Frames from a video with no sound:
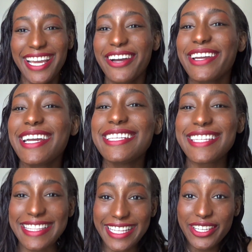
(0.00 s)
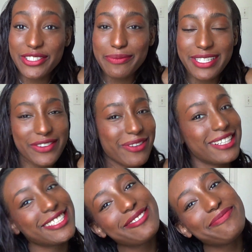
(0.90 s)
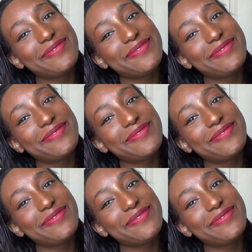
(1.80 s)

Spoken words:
Okay guys, thank you so much for watching.